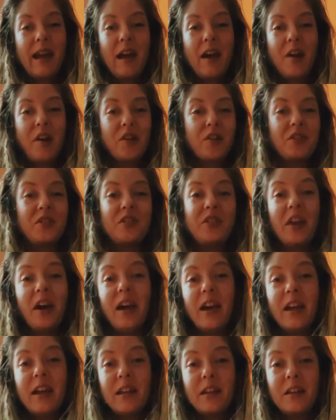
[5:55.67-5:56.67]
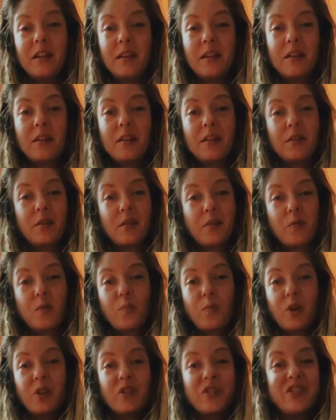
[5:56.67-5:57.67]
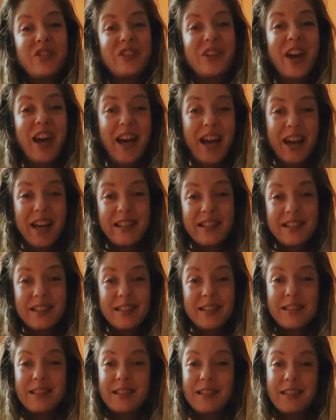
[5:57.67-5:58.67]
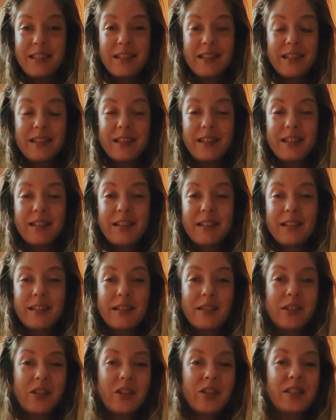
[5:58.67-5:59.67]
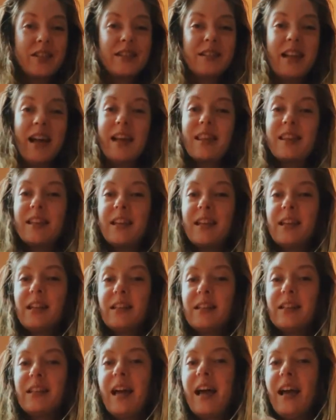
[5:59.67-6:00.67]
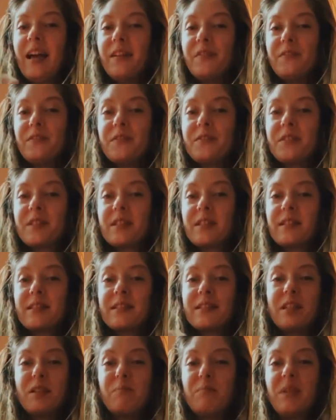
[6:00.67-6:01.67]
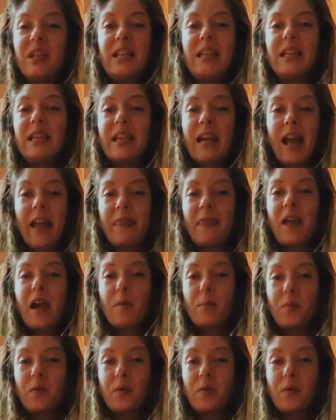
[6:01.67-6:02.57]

are done, we're dust. There's nothing left to be at that